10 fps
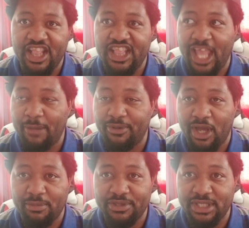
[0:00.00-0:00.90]

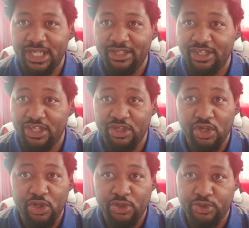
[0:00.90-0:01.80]
laptops in the
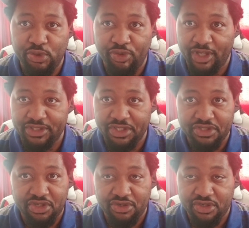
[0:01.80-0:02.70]

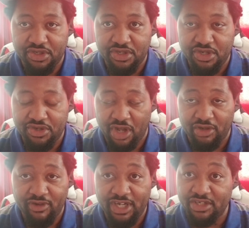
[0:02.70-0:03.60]

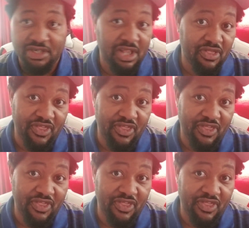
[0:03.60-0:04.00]
$2,000 range.